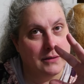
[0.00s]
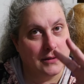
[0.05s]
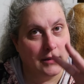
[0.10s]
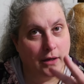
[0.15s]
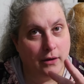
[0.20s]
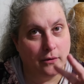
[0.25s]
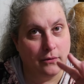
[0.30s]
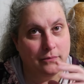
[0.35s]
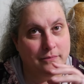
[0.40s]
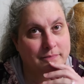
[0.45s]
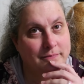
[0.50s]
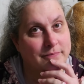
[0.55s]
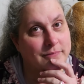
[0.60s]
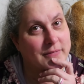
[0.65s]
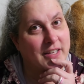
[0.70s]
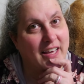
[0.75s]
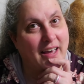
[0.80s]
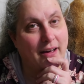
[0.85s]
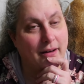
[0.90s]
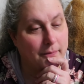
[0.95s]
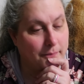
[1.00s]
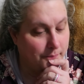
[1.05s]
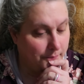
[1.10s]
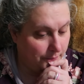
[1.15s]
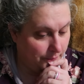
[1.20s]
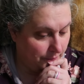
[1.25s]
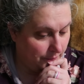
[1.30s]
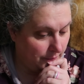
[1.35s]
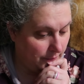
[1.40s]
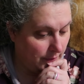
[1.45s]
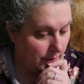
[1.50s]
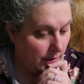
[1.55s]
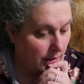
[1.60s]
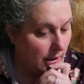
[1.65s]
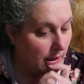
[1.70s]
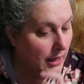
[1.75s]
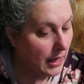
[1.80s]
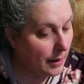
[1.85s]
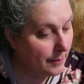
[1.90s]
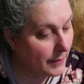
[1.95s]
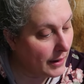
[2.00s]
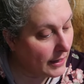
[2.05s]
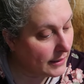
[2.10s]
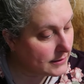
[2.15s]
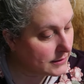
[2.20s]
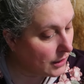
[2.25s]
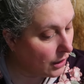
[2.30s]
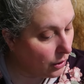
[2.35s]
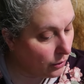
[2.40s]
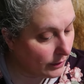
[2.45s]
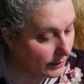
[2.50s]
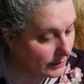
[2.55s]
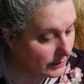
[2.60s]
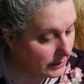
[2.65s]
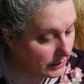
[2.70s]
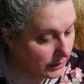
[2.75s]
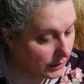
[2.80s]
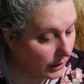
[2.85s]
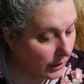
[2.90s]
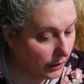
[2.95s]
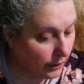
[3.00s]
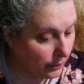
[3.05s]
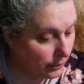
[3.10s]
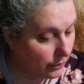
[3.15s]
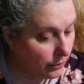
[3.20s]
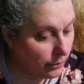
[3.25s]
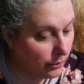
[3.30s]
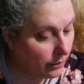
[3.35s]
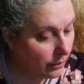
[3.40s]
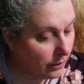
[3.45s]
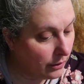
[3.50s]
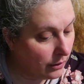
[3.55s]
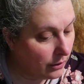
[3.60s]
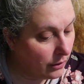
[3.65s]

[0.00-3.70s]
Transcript: So, yeah. I'm not talking to you.